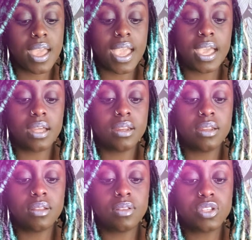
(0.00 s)

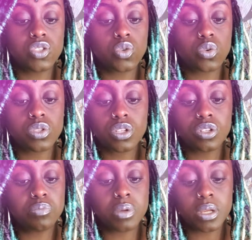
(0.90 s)
And this source
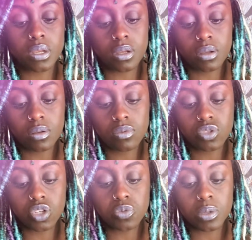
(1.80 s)
could be
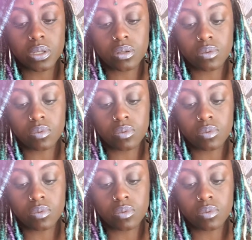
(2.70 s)
judgment